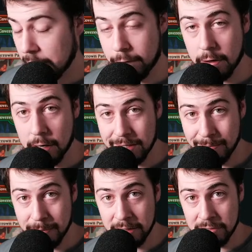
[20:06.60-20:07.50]
forgot
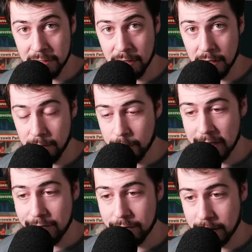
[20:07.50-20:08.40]
to mention our
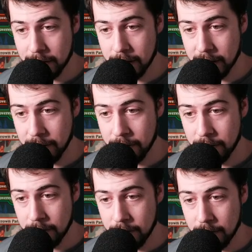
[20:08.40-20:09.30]
favorite card.
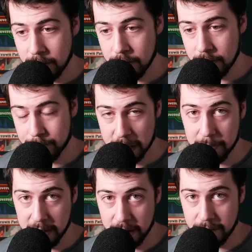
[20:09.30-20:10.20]

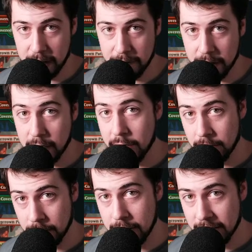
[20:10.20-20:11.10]
Probably our favorite
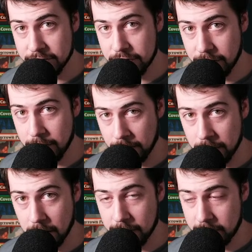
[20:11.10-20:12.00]
card, next to
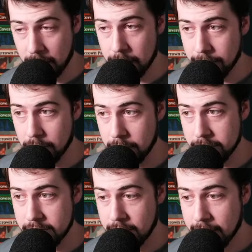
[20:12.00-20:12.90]
Ghalta, of
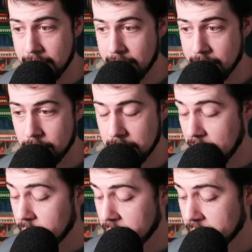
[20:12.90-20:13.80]
course.
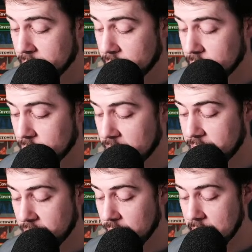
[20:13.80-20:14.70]
Yeah,
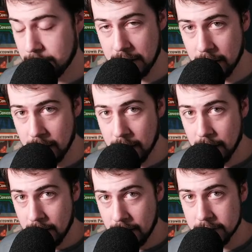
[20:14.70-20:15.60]
definitely. I mean,
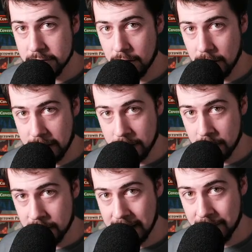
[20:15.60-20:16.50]
it's all
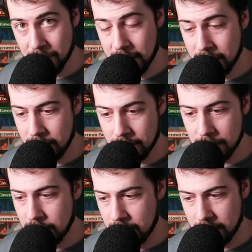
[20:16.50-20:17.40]
in game 1.
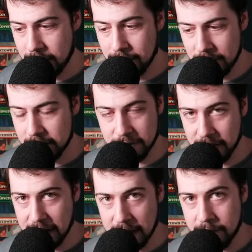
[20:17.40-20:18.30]
It doesn't
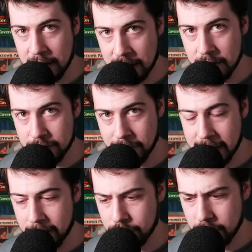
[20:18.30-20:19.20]
really have any
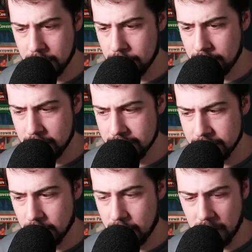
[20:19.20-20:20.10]
interaction because
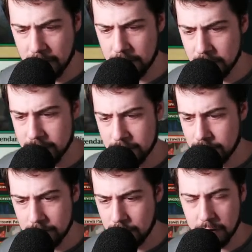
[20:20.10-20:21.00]
it's all just
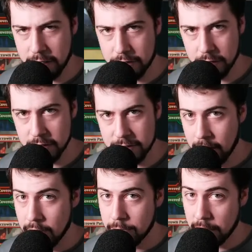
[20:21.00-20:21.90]
creatures.
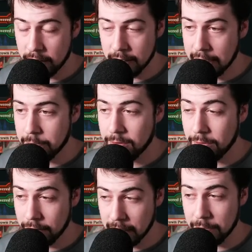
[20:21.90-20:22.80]
But game
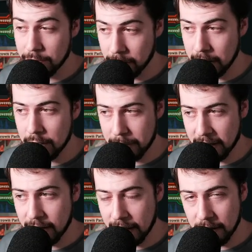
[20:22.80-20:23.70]
2, game 3,
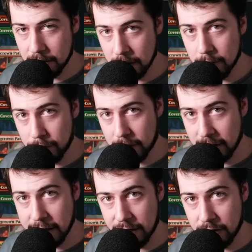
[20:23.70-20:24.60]
depending if the
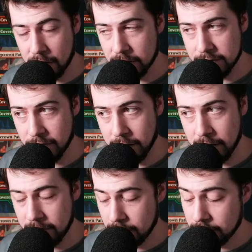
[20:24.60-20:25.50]
deck calls for
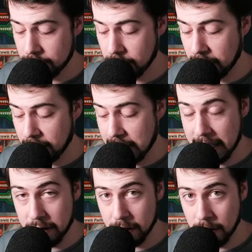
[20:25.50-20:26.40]
it. We got
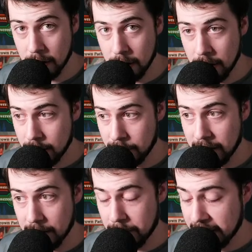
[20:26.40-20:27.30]
Anger. We
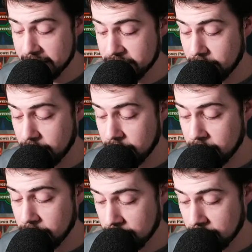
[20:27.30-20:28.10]
got Blast Zone.